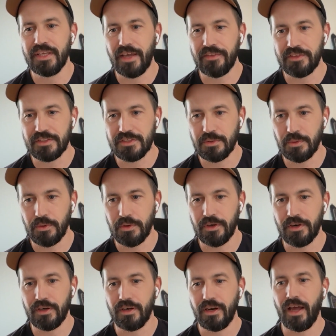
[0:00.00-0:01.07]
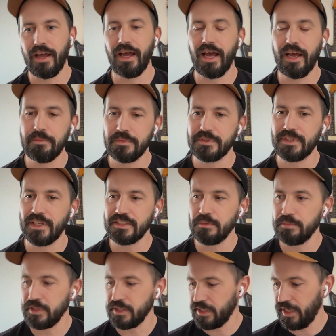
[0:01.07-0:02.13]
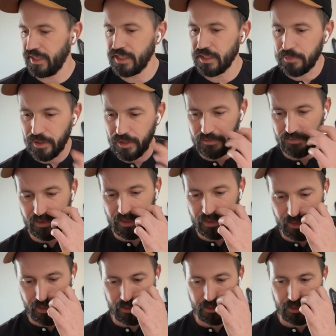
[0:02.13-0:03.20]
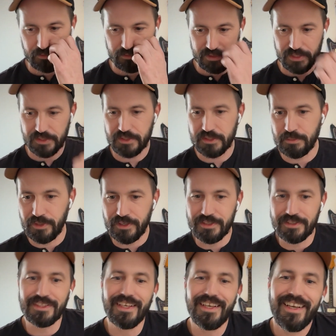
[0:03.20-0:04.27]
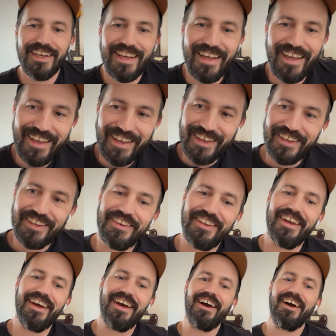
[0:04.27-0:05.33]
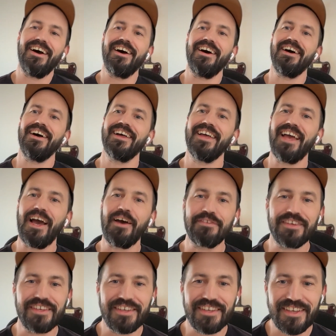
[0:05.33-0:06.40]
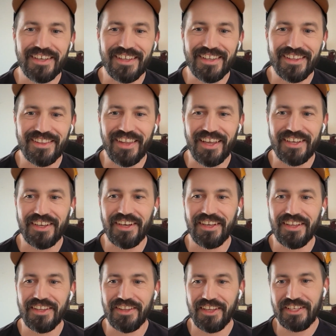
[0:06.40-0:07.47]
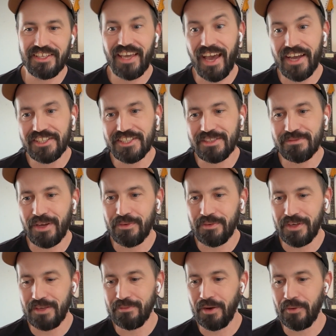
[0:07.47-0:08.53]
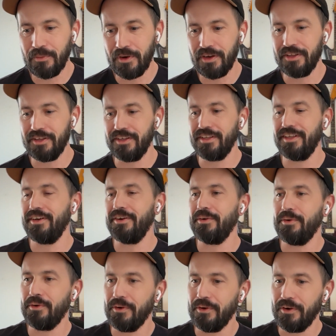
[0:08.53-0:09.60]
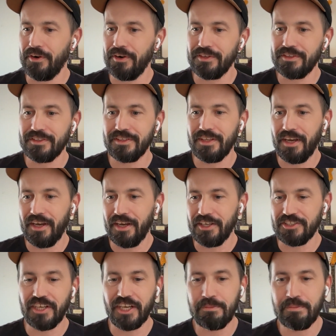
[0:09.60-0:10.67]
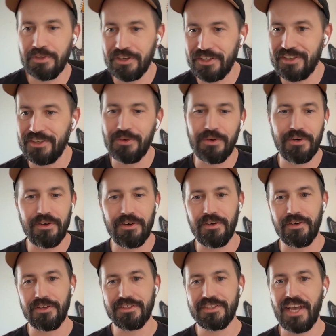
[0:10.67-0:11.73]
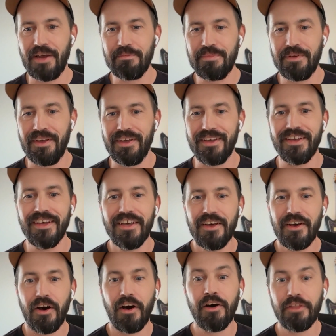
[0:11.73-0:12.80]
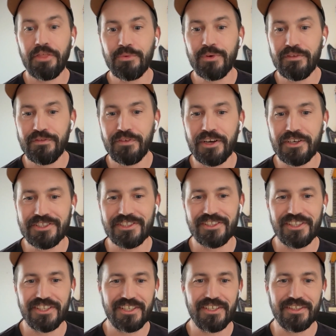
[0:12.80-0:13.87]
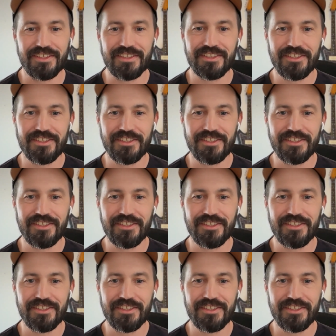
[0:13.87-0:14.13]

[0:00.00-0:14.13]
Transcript: at the store. I'm such a big candy bar fan. I love Snickers bars, and having like cash in my wallet or checkbook or tap pay, all three functionally could